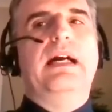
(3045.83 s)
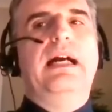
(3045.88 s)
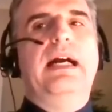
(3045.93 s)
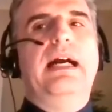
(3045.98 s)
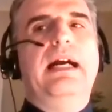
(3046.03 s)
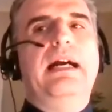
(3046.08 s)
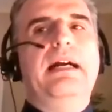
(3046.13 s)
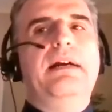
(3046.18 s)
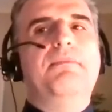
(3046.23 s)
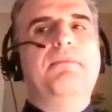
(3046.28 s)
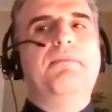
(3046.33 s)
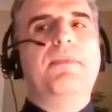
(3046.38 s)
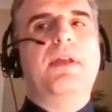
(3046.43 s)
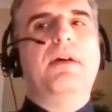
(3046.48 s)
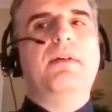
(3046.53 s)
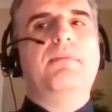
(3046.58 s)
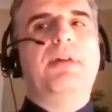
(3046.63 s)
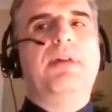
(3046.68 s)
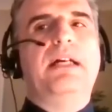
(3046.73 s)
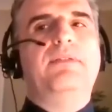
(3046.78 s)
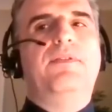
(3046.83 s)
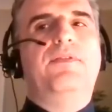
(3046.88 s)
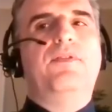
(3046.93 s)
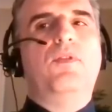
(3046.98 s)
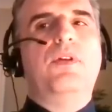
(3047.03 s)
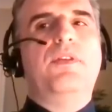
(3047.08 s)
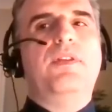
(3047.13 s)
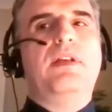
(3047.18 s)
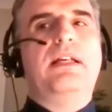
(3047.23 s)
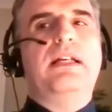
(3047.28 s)
but
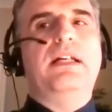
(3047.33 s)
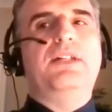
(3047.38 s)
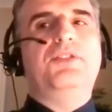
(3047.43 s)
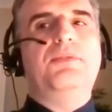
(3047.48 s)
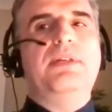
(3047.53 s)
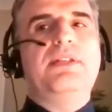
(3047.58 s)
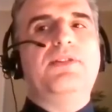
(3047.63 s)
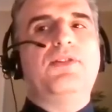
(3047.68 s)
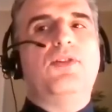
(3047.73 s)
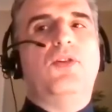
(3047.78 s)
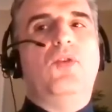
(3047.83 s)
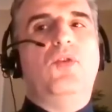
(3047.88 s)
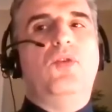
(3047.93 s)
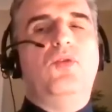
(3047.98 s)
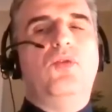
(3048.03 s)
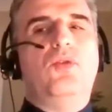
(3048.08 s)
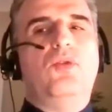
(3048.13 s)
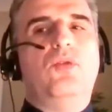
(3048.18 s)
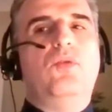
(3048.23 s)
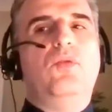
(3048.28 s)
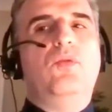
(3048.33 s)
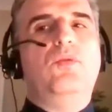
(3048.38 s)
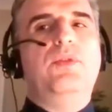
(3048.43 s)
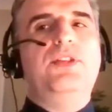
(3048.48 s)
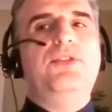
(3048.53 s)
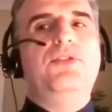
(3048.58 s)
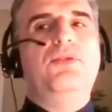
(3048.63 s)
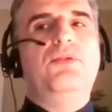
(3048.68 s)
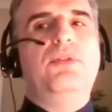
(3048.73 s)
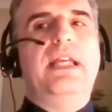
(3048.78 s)
for the country as a whole, we
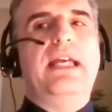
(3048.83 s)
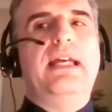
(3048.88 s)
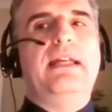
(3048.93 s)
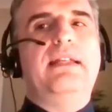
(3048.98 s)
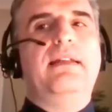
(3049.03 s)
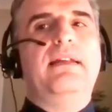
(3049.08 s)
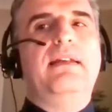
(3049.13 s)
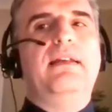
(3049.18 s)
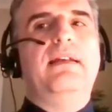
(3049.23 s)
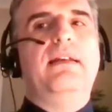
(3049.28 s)
do get